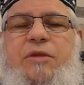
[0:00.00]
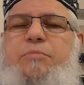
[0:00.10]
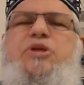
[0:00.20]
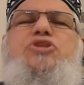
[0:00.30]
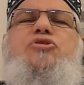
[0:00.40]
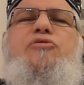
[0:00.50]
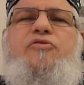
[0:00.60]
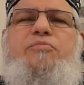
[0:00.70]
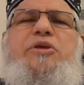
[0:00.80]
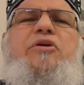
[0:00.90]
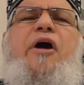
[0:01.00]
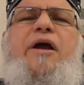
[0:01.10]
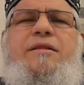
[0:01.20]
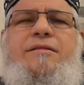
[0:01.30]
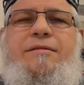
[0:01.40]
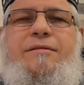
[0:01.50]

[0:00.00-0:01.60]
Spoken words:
Be generous, be kind,